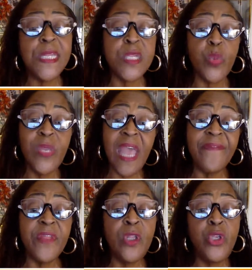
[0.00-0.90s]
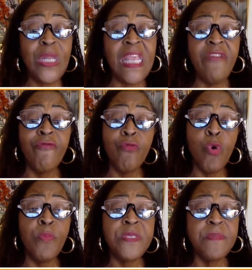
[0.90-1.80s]
So we have to leave
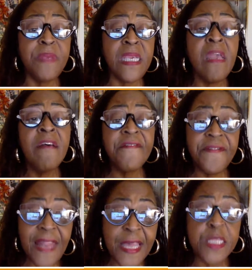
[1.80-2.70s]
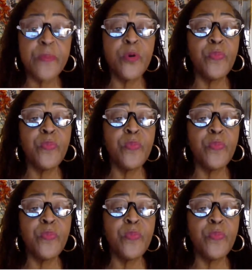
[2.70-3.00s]
room to be flexible.